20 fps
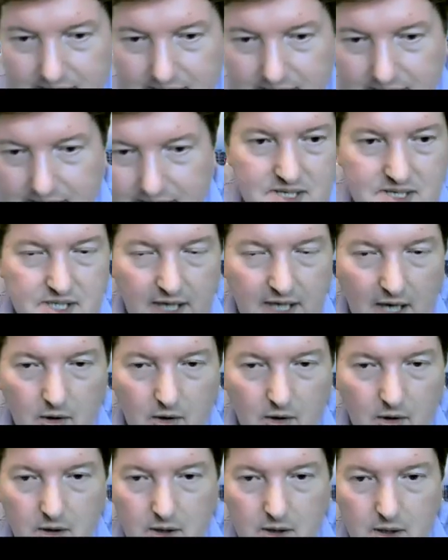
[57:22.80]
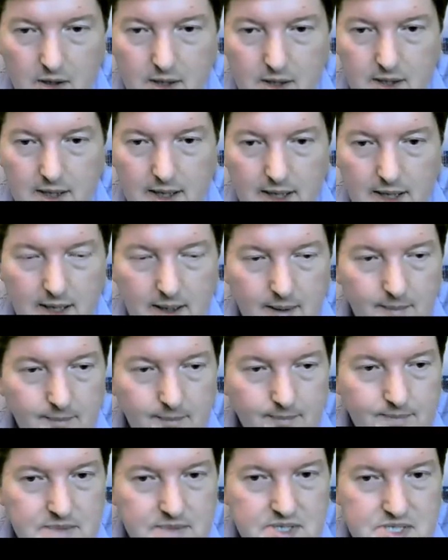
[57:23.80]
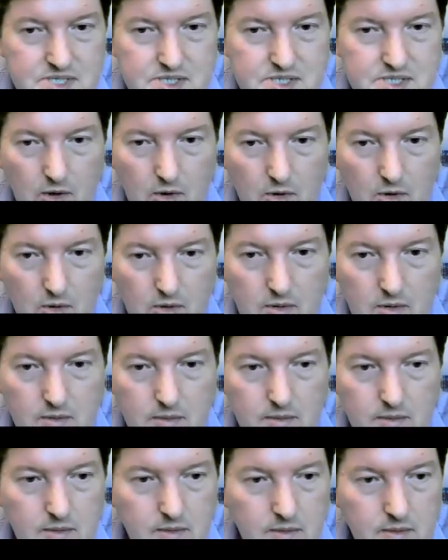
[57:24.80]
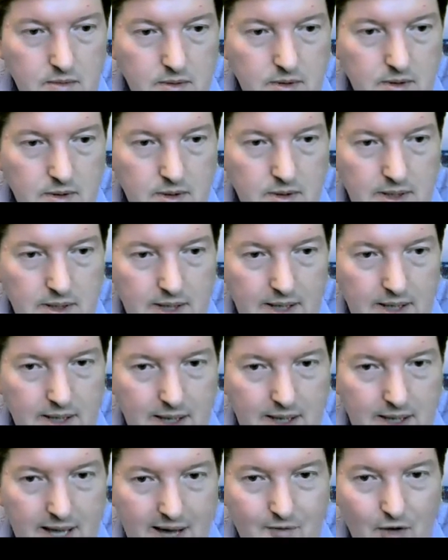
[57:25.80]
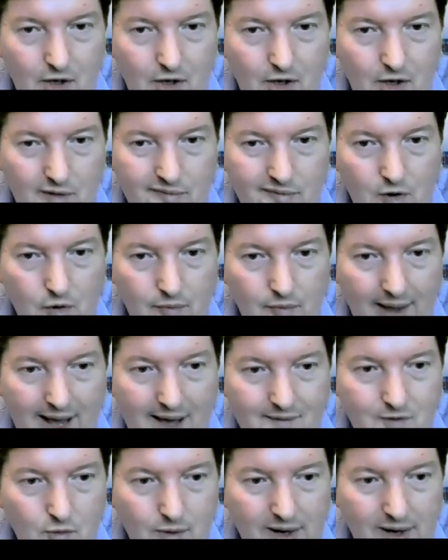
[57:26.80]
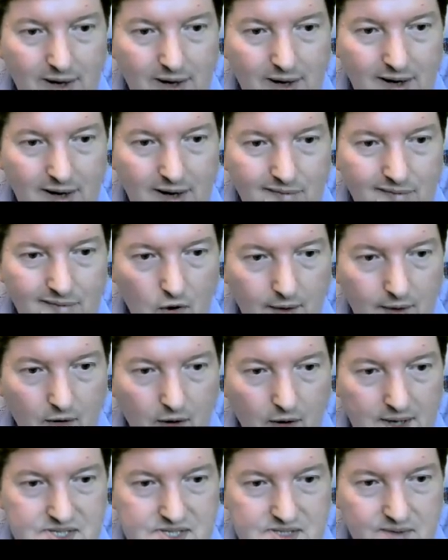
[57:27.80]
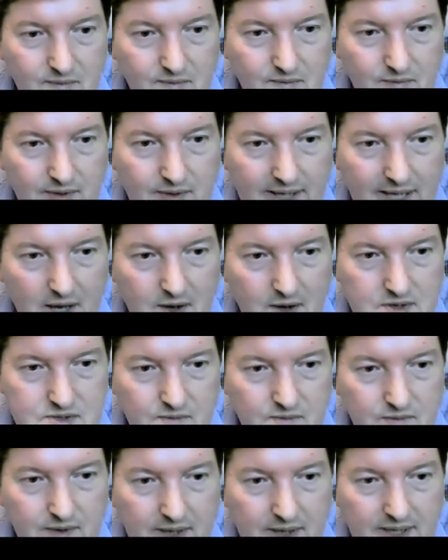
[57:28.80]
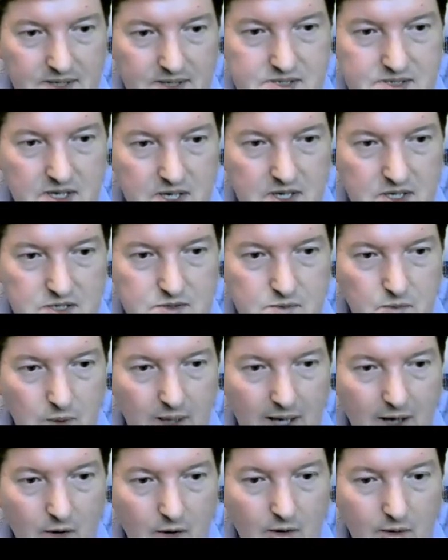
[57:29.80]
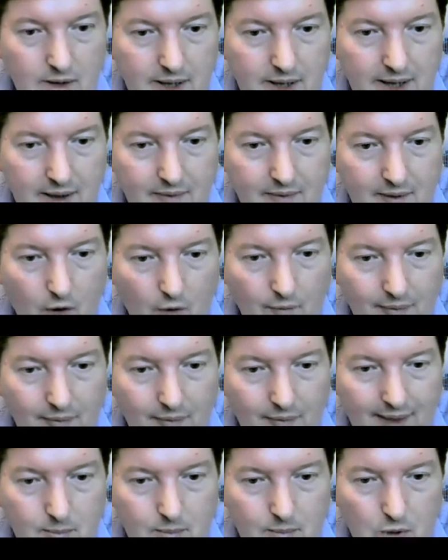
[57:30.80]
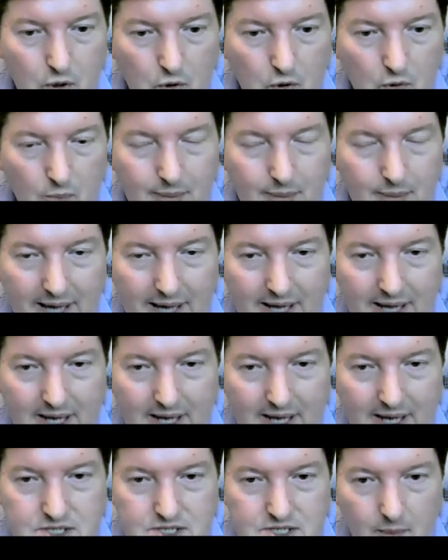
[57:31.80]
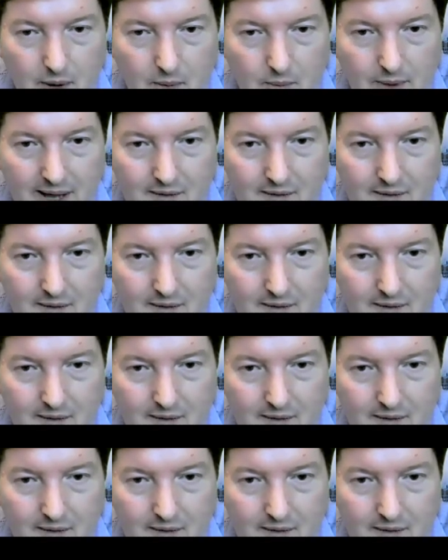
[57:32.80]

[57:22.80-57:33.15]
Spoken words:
minutes to go. So have a look through that, have a read through. There are some videos and things as well on that Moodle page. So you might want to